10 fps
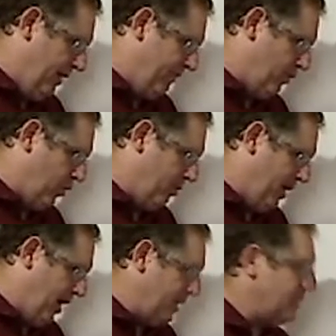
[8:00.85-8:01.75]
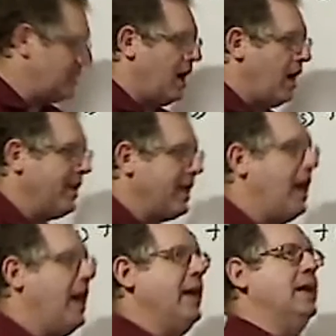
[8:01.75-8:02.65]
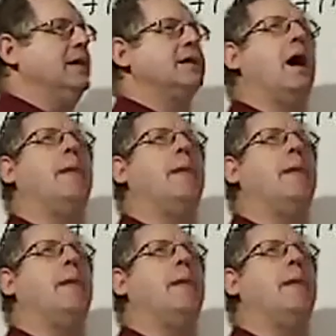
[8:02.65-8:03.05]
for monatomic ions, a